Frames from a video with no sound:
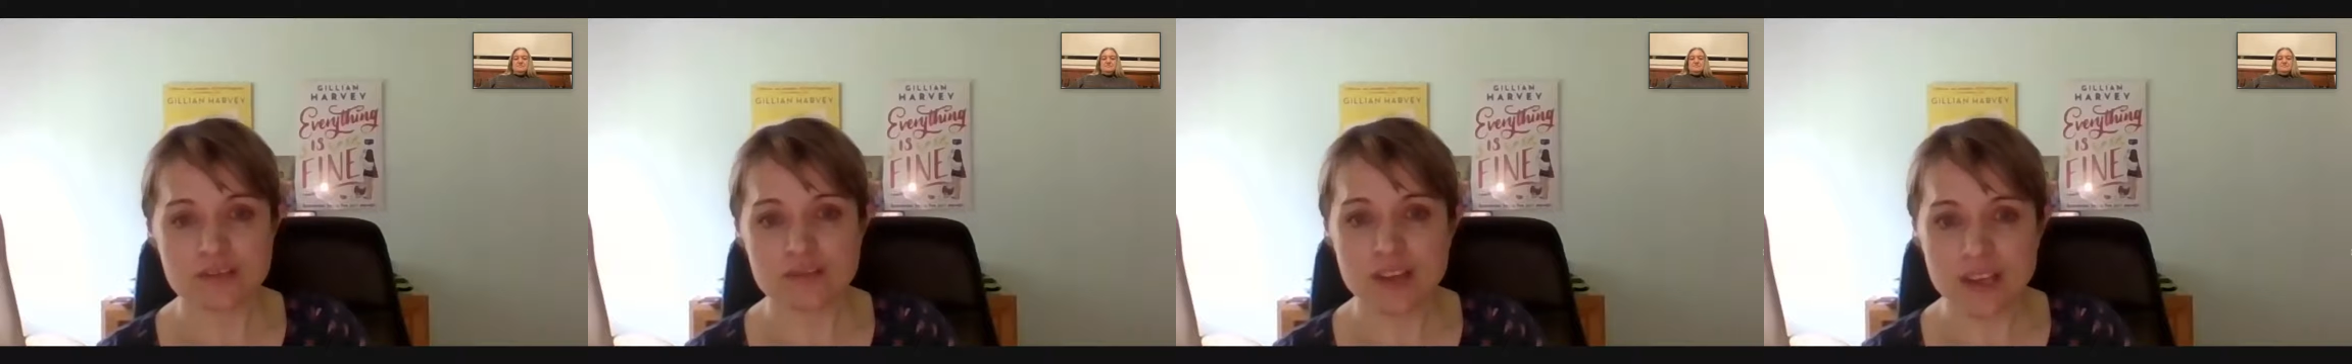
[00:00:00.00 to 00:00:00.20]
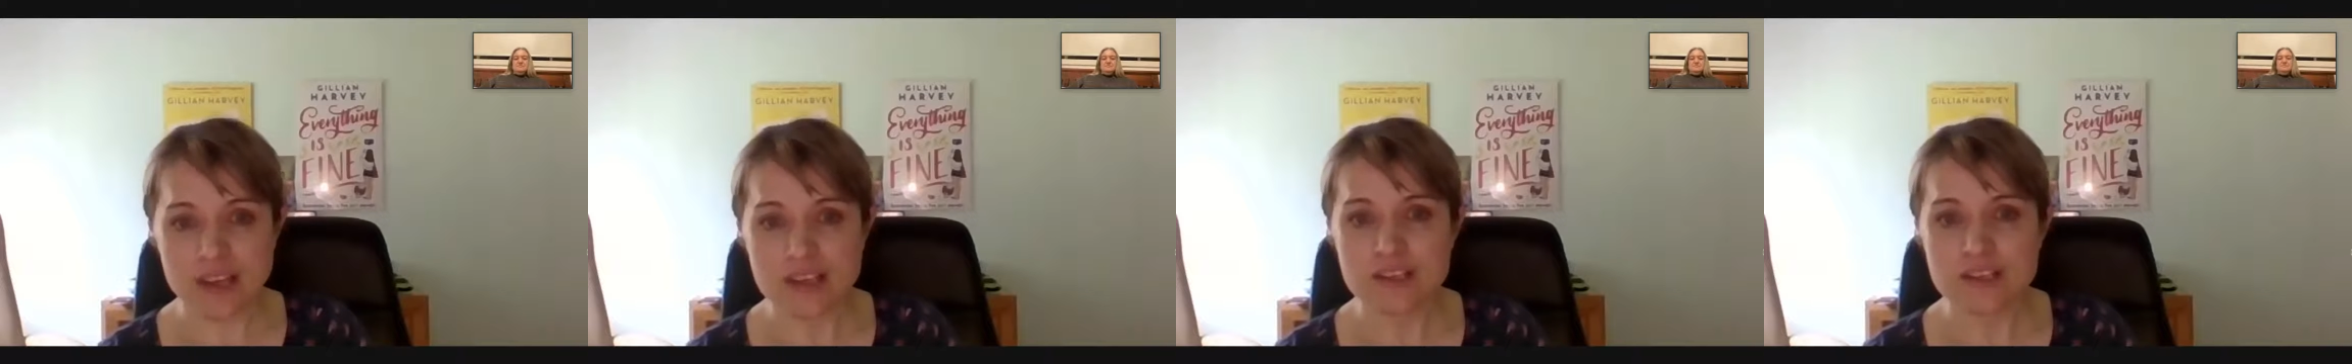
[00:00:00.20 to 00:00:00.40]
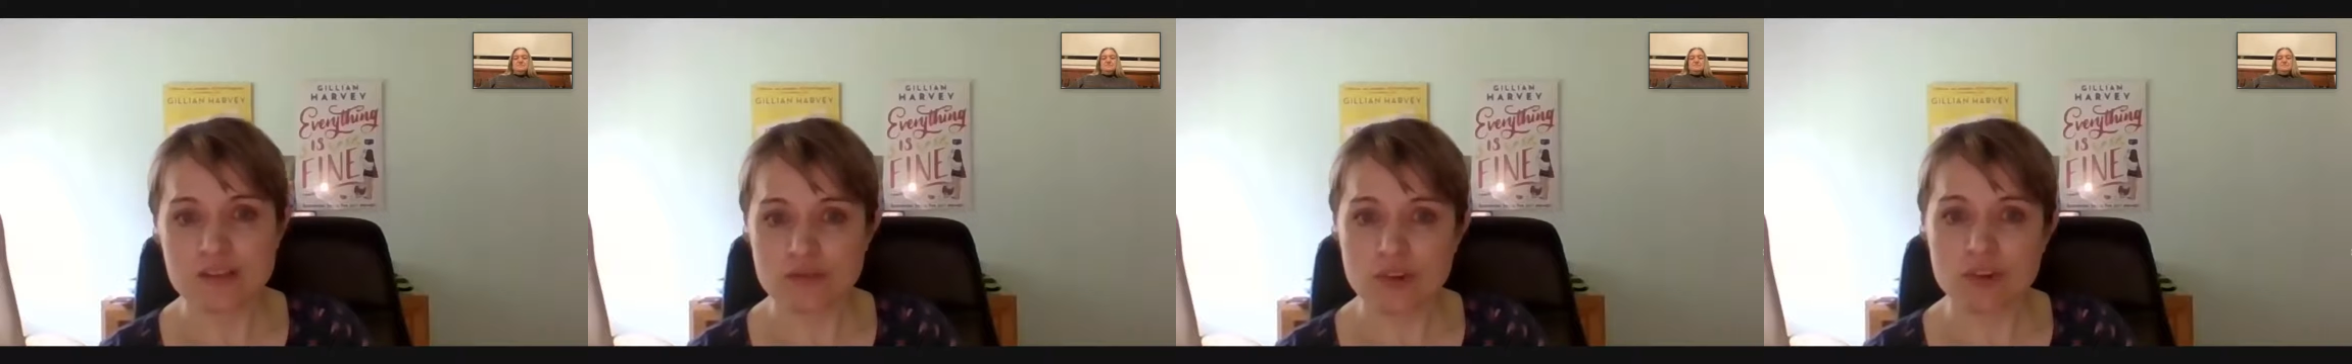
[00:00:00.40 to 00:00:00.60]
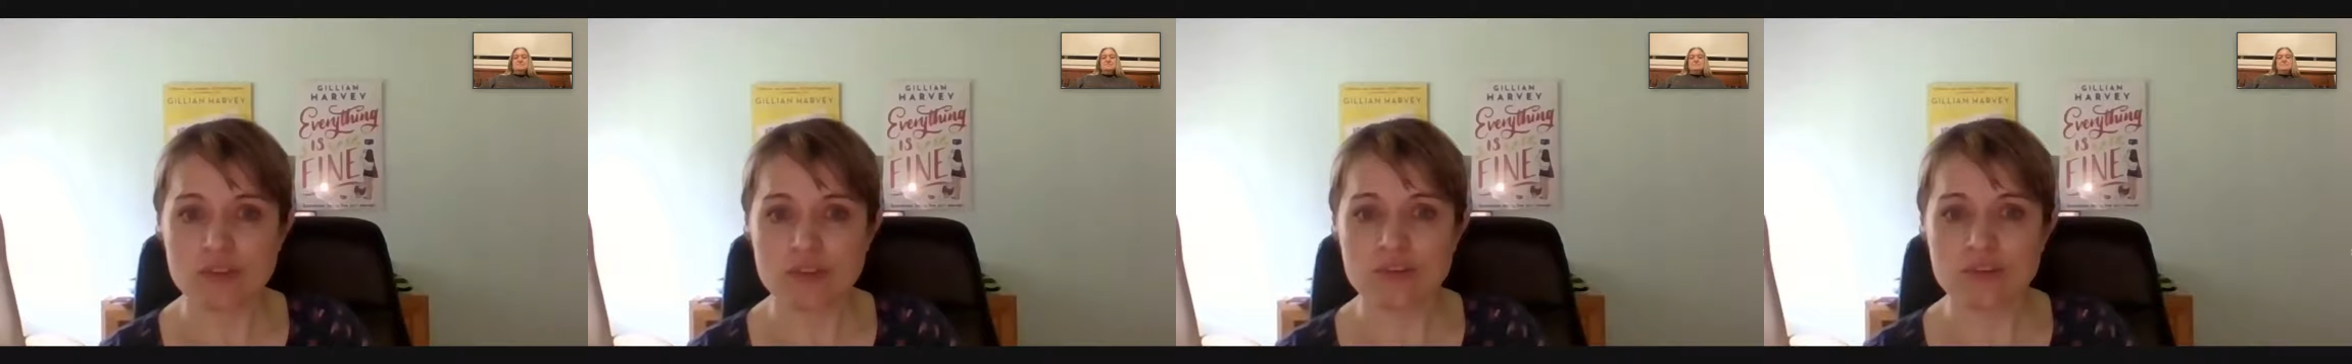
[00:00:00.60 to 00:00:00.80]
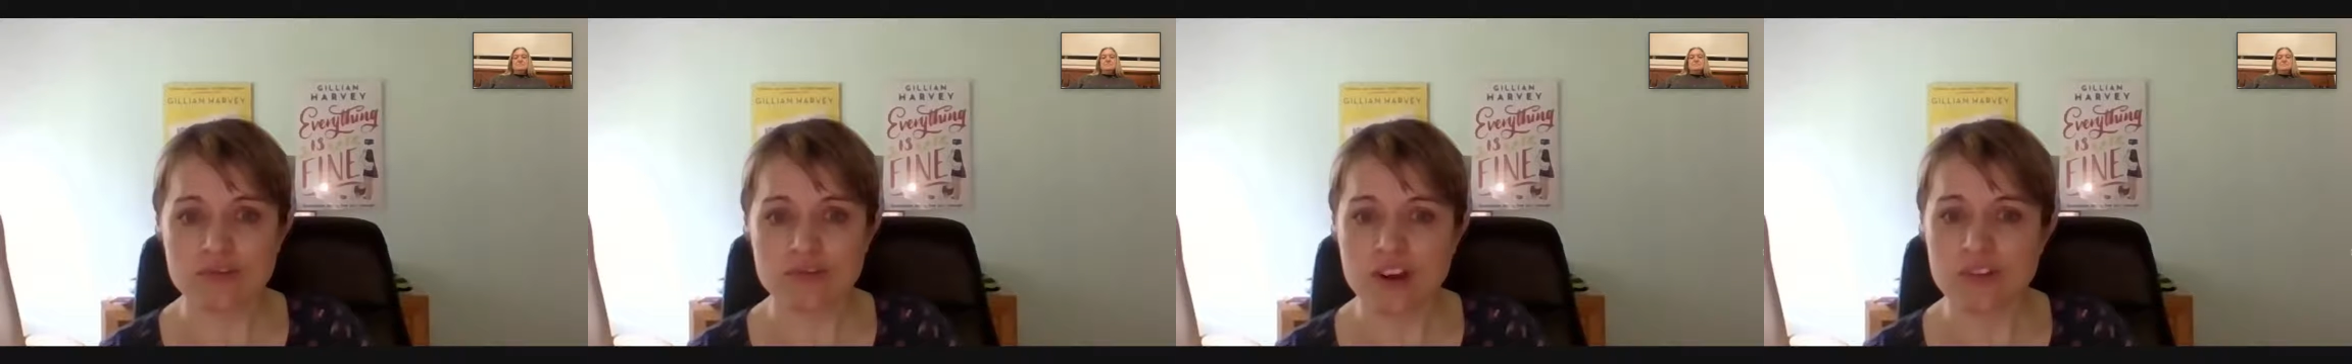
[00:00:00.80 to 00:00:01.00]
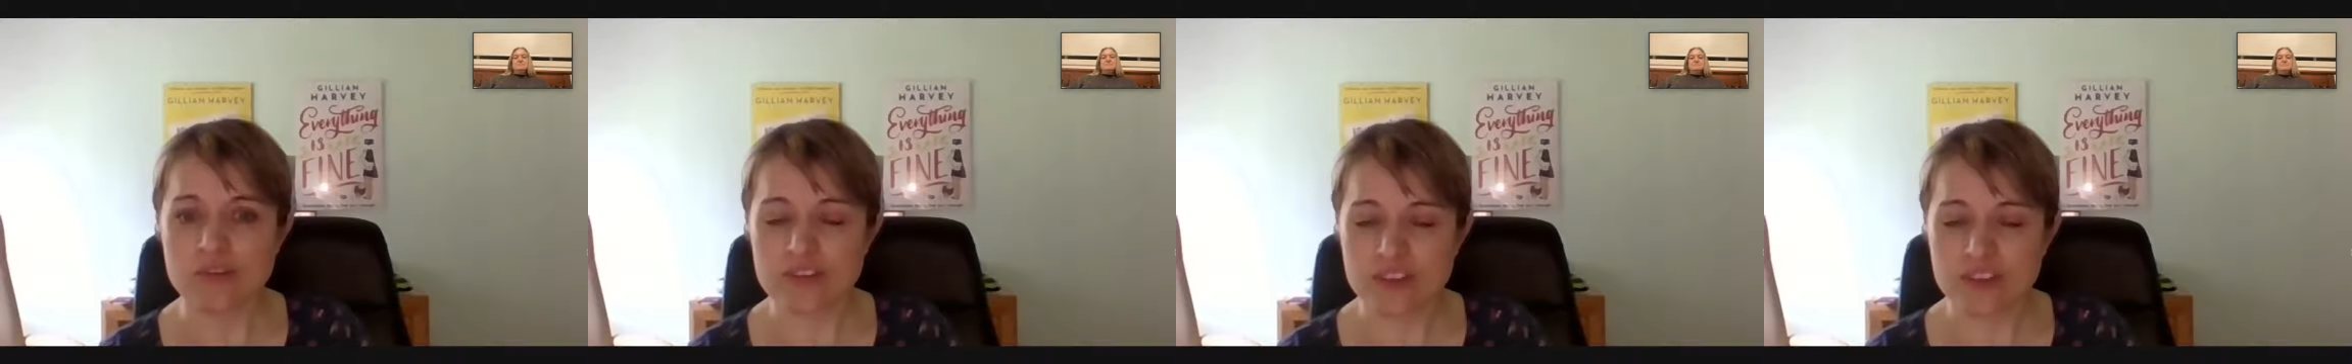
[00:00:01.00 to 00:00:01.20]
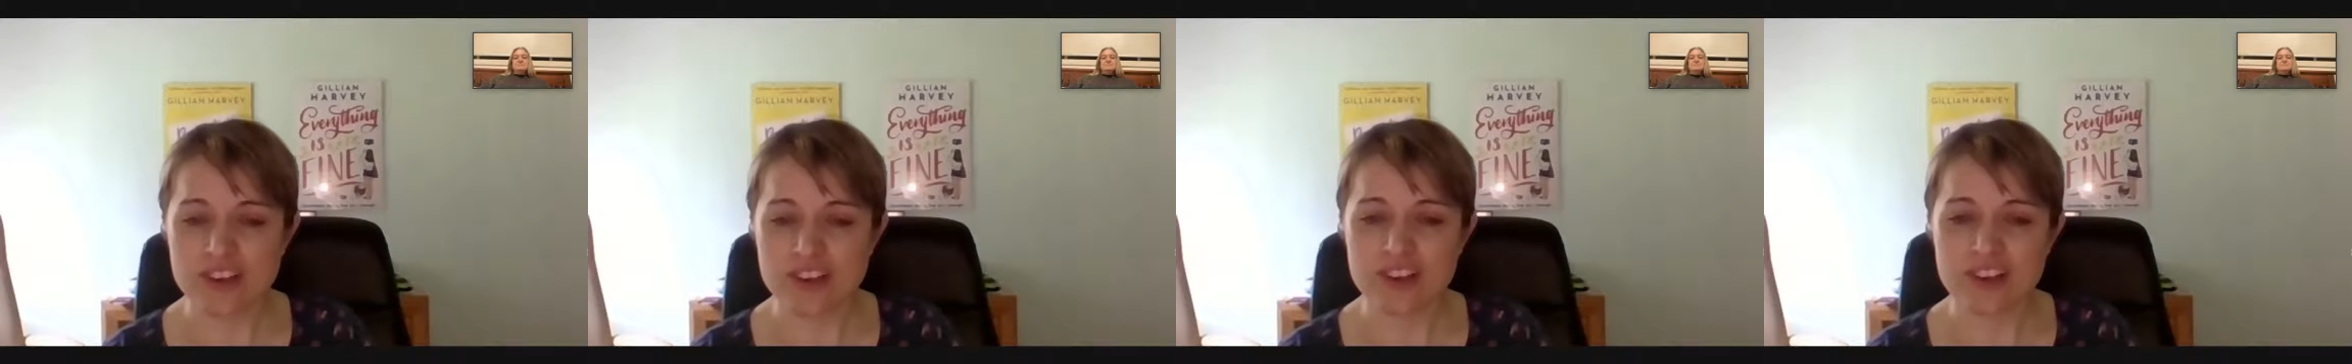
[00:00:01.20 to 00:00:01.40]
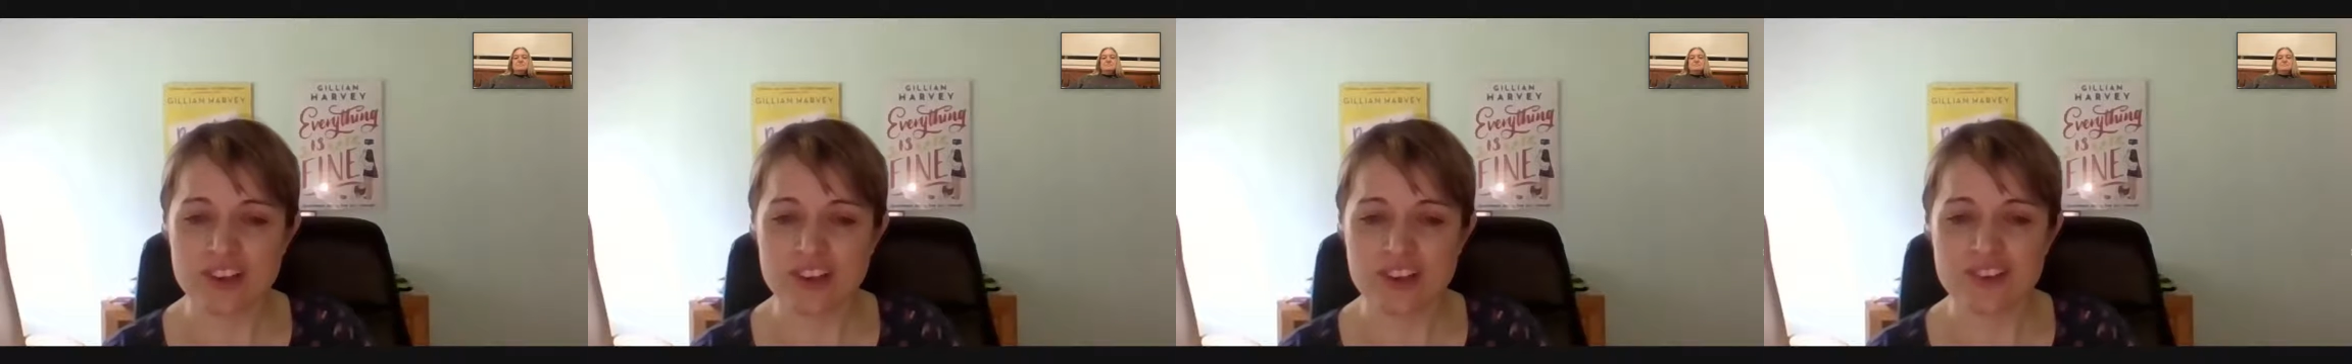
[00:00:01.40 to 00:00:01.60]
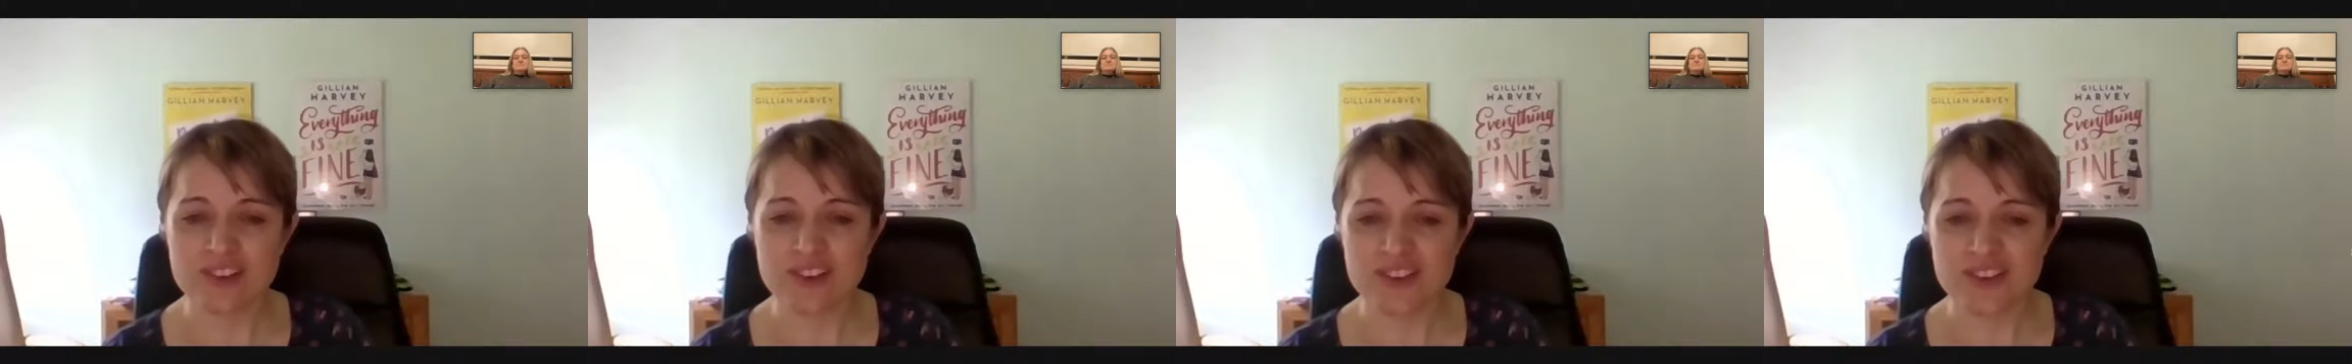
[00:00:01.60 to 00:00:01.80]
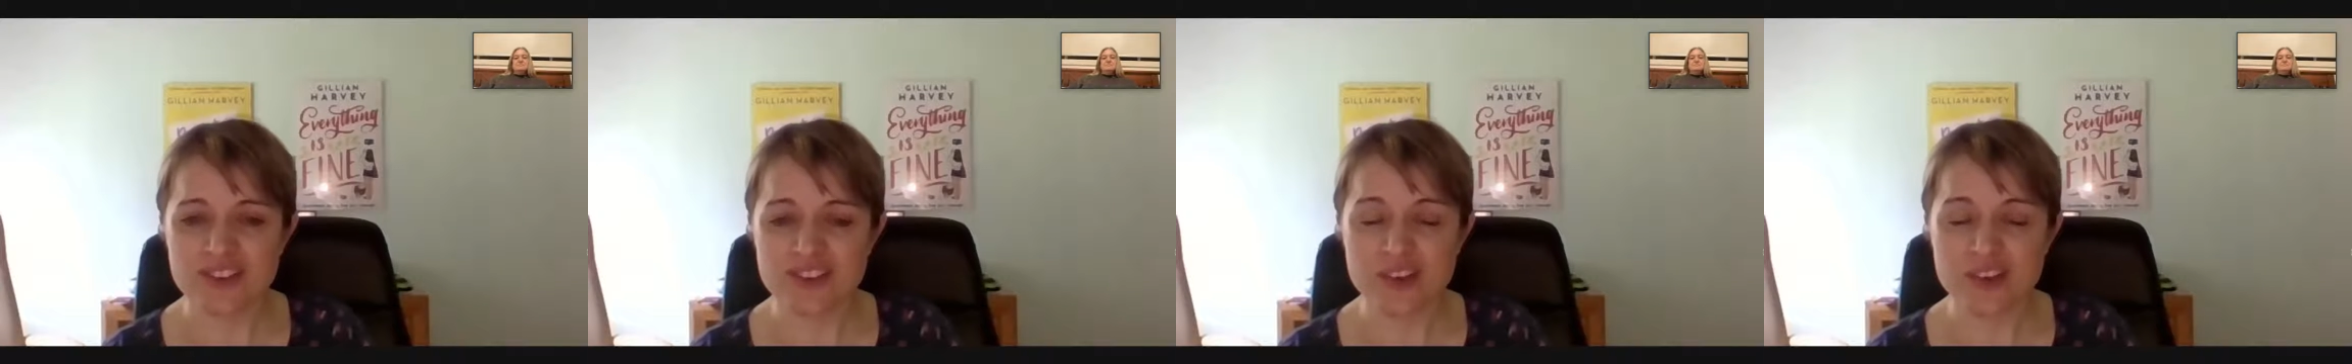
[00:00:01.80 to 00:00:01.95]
later on rather than earlier on.